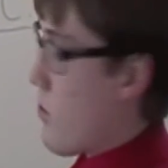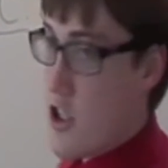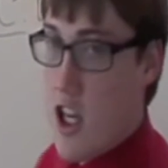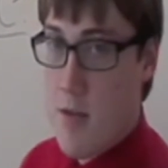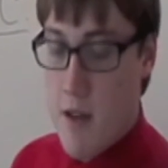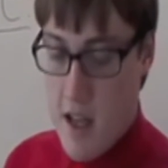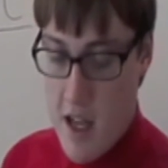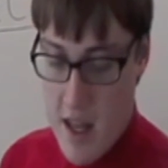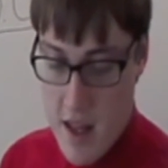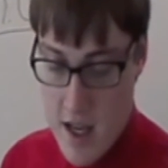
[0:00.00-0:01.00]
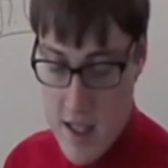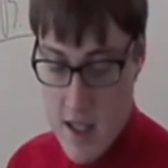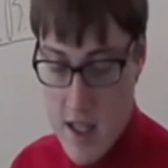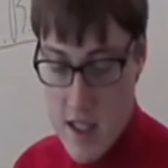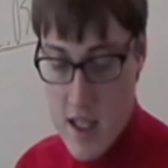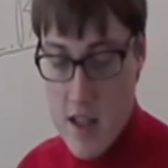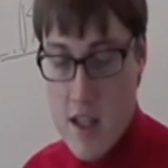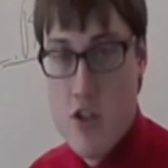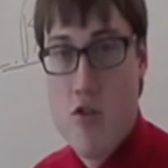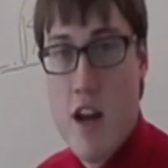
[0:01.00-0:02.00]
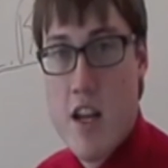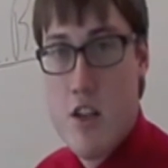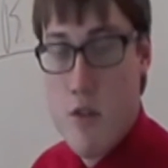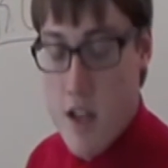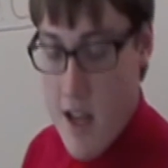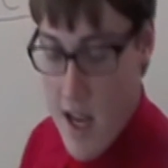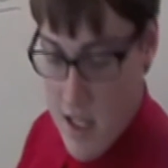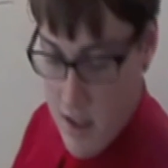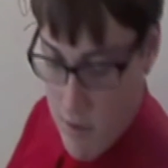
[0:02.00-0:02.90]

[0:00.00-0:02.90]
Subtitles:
judgment, and they did this in the Trade Union Act of